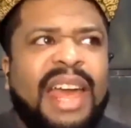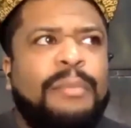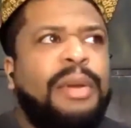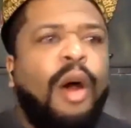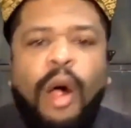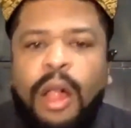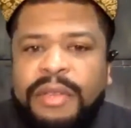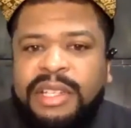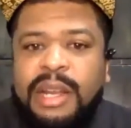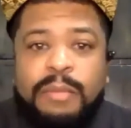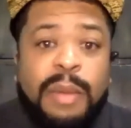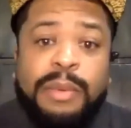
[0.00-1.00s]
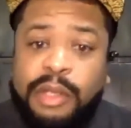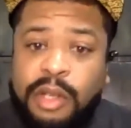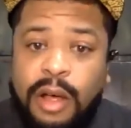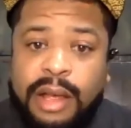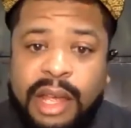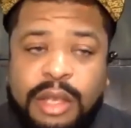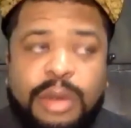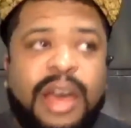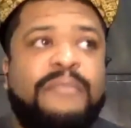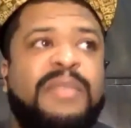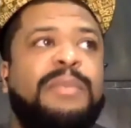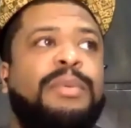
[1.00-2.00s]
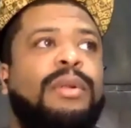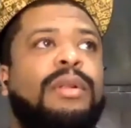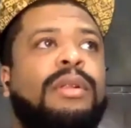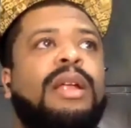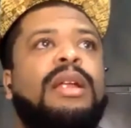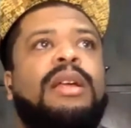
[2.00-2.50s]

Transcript: But all of a sudden, people are talking. You have people,